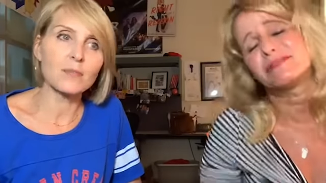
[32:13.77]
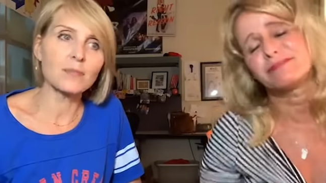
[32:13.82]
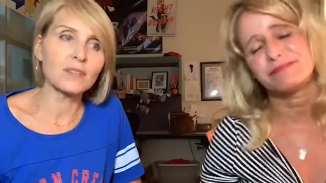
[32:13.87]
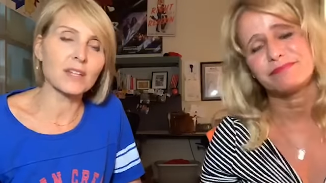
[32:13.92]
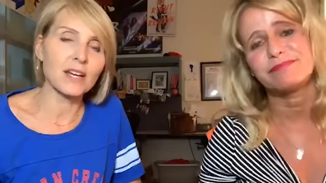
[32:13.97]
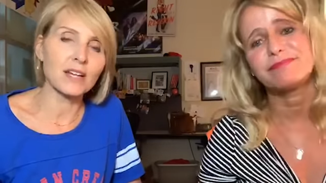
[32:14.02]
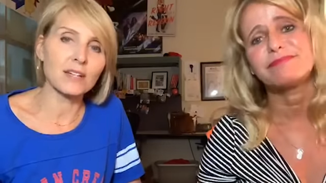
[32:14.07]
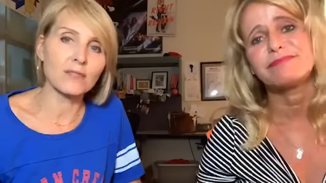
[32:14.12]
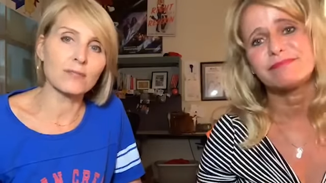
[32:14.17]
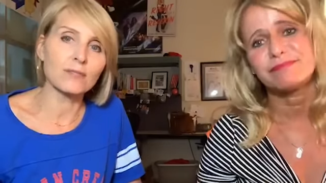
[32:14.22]
Speaker 1: the
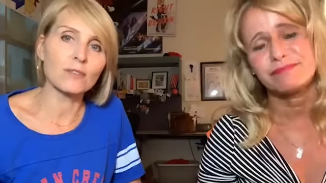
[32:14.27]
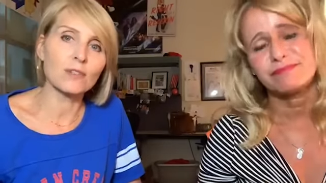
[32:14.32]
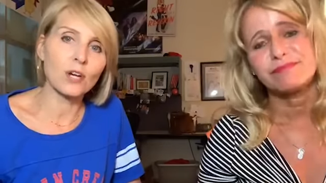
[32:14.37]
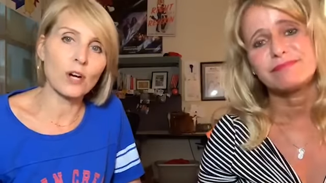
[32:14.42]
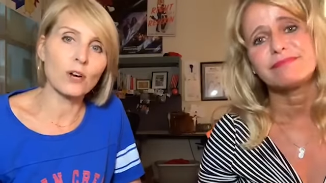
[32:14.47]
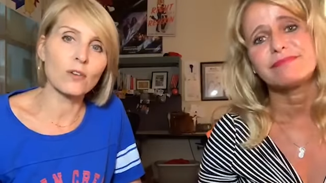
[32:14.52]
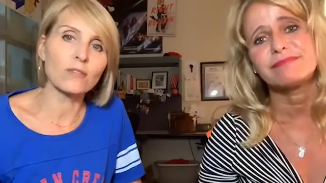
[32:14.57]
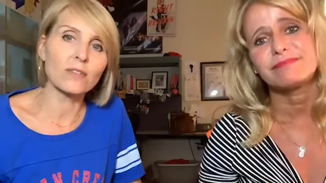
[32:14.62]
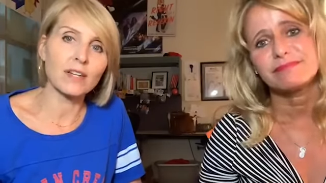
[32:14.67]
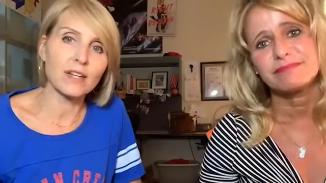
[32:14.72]
upside of
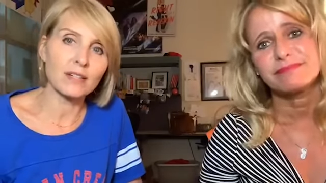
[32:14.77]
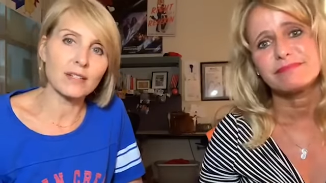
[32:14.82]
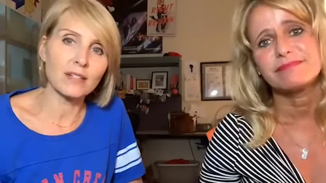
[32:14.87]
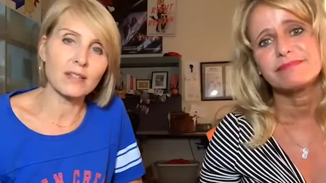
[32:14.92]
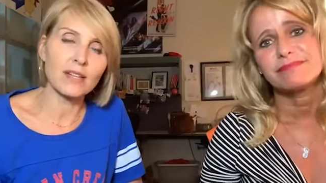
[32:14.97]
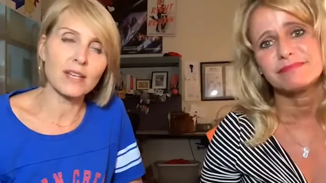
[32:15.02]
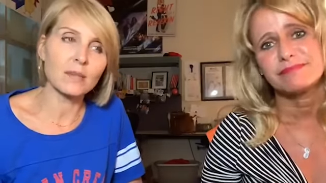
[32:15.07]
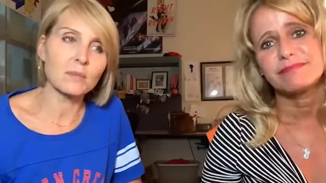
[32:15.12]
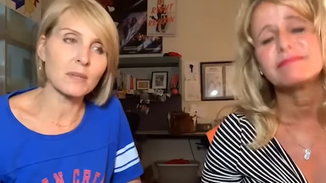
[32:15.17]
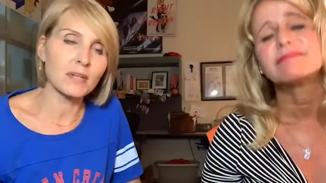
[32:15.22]
COVID and
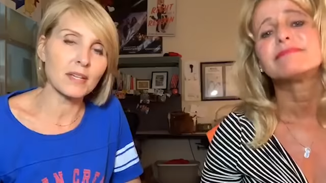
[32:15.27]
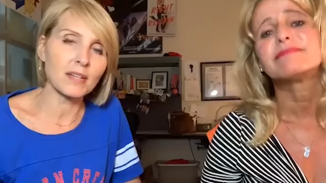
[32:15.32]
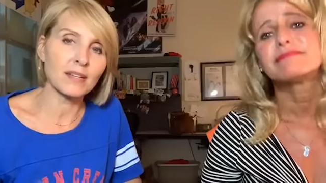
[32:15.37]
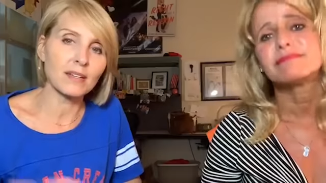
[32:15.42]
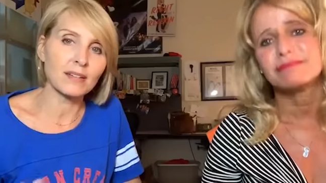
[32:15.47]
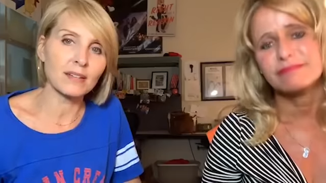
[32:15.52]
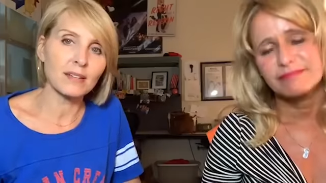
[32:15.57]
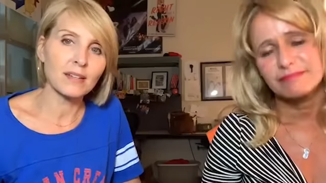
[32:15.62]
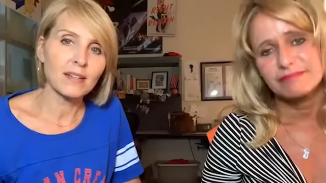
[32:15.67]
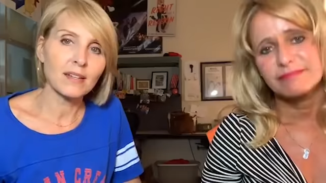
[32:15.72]
like
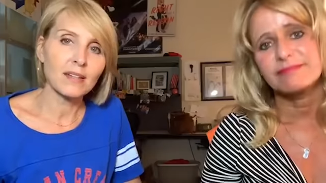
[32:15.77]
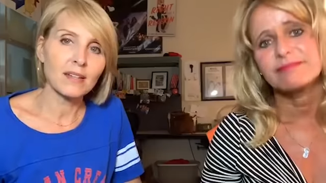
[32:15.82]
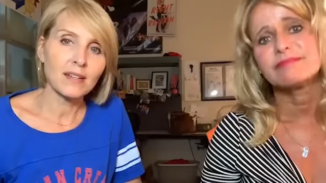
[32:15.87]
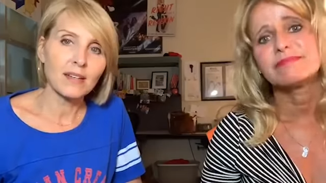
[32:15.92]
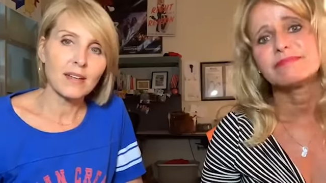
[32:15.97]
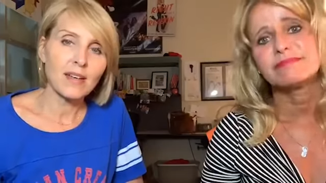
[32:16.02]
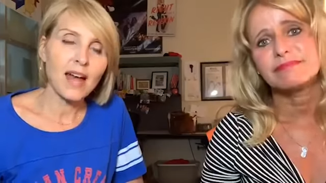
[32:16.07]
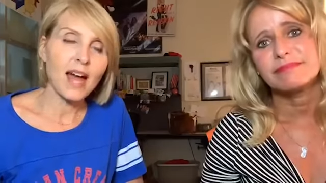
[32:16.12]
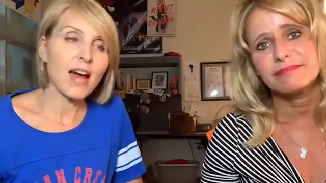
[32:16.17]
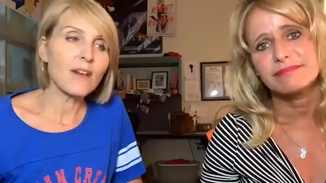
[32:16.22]
being
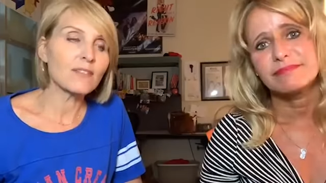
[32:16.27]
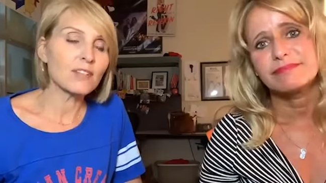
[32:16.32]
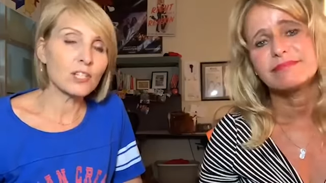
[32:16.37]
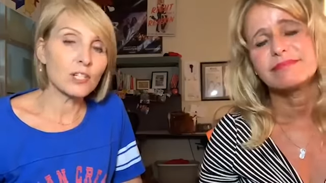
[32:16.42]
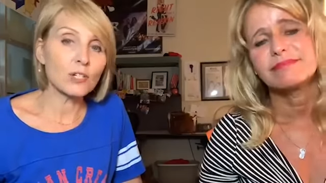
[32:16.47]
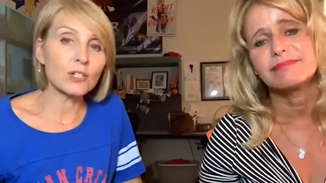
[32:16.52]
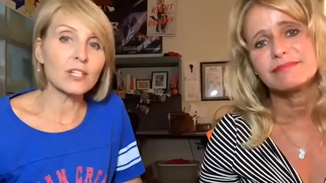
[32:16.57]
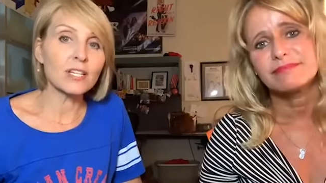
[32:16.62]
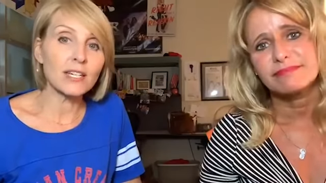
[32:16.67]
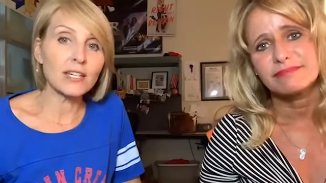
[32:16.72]
having
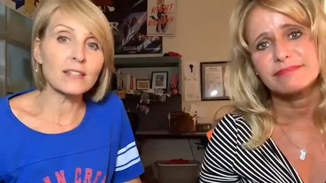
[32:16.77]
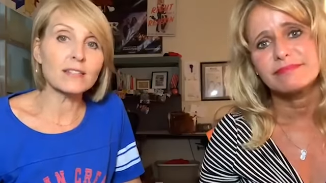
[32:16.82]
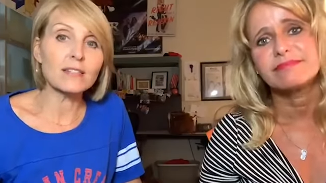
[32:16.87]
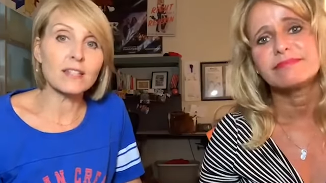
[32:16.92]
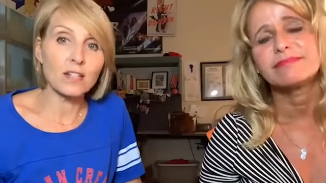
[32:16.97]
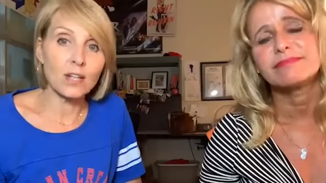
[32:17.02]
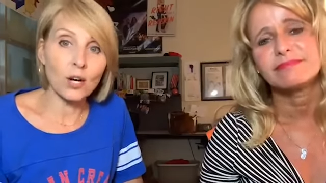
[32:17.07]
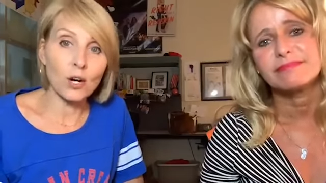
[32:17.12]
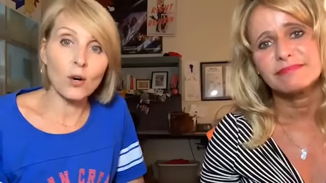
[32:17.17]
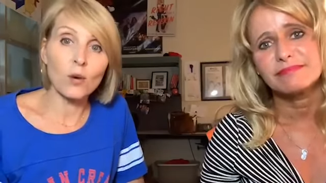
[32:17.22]
your kids
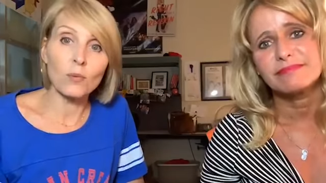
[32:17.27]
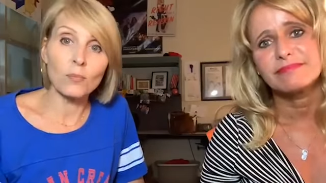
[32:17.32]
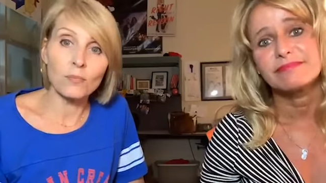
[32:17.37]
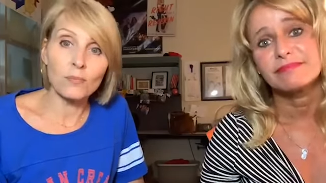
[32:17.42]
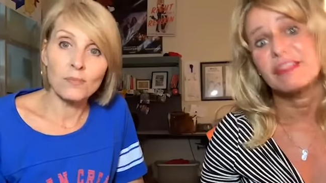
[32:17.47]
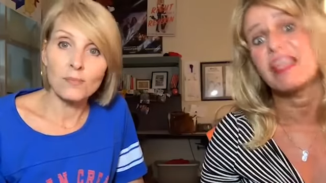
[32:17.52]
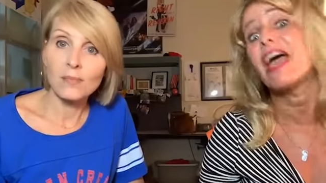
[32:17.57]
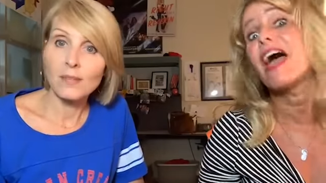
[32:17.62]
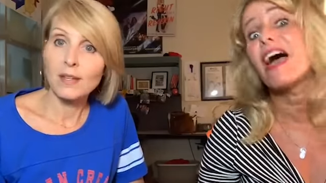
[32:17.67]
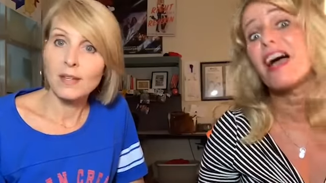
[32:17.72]
at home.
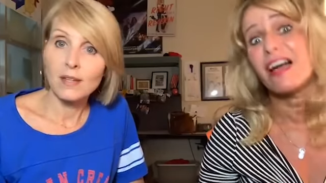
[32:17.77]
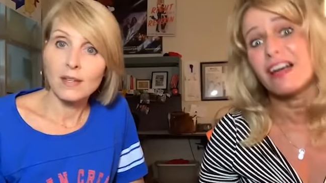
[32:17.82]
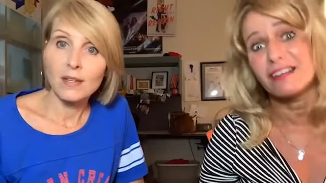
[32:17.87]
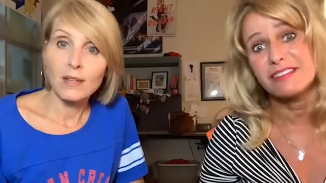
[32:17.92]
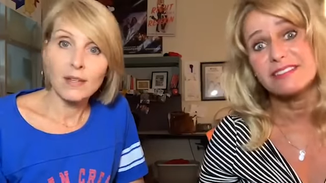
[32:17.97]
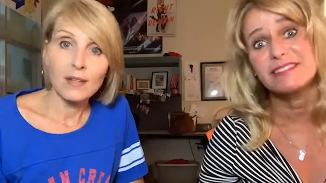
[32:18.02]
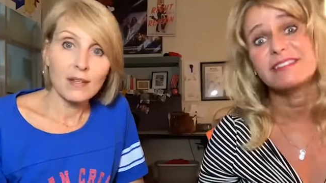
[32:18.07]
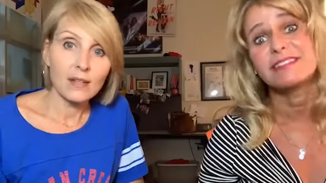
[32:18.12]
Yeah.